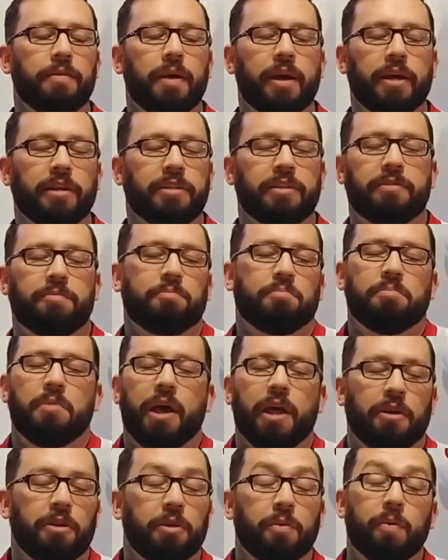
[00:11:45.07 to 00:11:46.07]
I
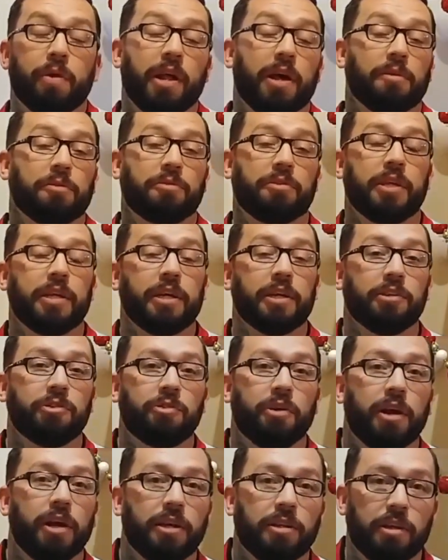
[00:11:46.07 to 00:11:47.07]
don't know what I was thinking,
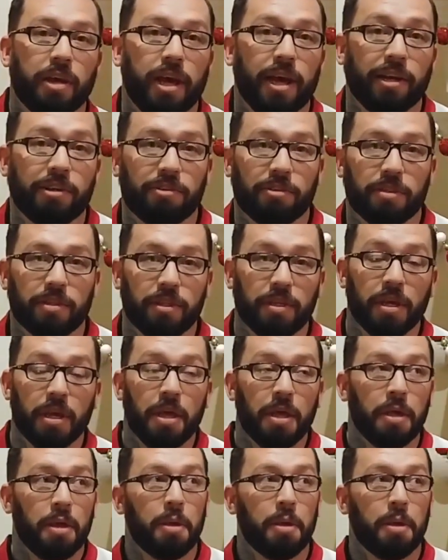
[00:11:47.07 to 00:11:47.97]
trying to actually